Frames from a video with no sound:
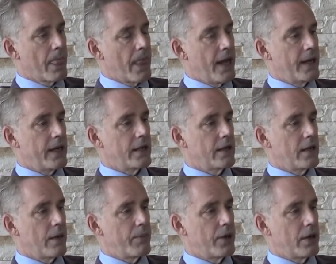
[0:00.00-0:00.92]
and ended
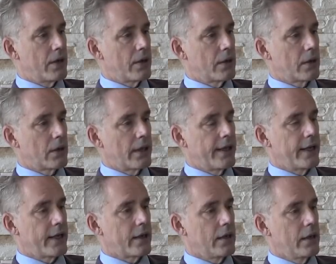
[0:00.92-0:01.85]
up in a
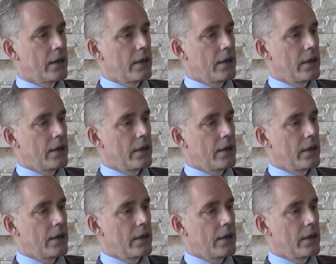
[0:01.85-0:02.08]
clinic